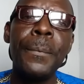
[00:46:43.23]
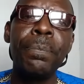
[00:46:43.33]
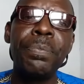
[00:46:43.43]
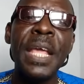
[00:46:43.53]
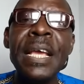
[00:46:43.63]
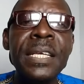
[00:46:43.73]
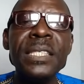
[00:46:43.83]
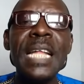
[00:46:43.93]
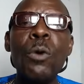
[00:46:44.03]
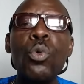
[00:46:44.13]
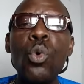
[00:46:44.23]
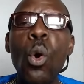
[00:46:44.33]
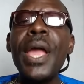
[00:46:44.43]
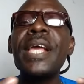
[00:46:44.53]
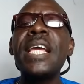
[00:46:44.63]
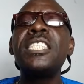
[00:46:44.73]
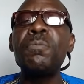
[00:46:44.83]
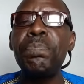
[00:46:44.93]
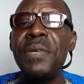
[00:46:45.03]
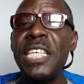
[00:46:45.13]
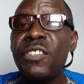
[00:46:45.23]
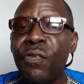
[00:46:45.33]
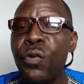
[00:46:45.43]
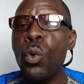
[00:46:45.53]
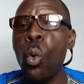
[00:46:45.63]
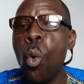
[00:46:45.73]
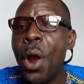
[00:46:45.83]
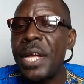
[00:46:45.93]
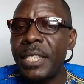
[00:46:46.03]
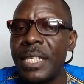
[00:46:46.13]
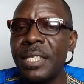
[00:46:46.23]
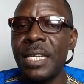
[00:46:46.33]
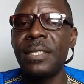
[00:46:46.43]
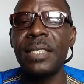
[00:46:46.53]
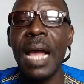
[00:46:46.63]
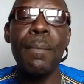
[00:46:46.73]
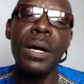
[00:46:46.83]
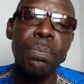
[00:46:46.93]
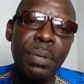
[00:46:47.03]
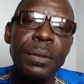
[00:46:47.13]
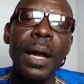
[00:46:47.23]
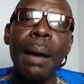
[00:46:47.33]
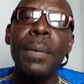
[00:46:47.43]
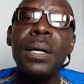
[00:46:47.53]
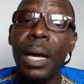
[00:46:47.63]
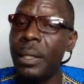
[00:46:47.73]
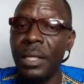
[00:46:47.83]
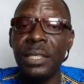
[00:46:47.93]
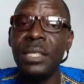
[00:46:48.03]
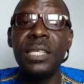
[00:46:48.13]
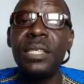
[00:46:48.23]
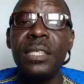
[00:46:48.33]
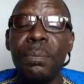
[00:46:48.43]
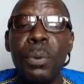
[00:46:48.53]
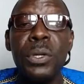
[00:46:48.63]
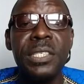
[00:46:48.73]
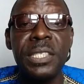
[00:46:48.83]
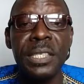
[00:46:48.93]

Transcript: things that will go against peaceful coexistence among the polity.